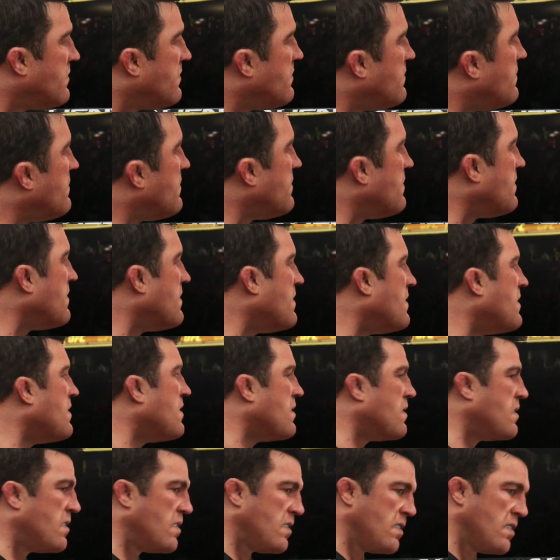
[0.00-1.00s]

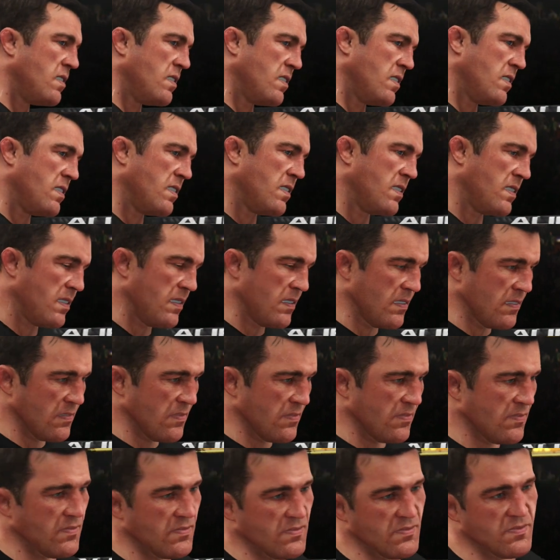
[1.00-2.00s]

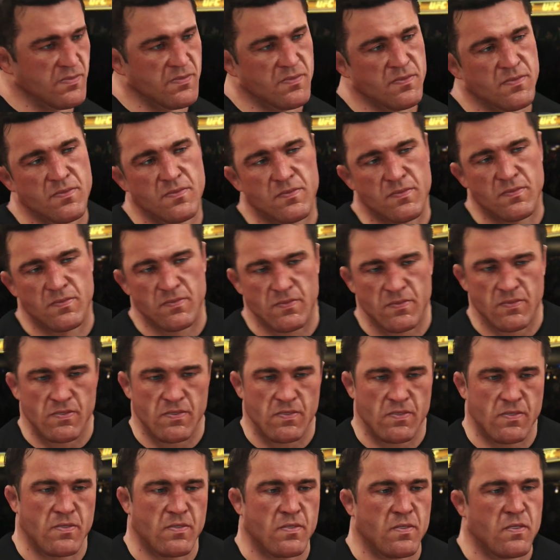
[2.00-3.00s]

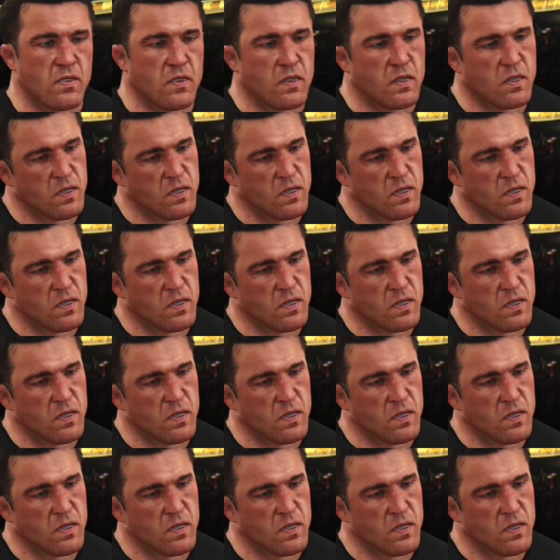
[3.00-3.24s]
(no one is talking)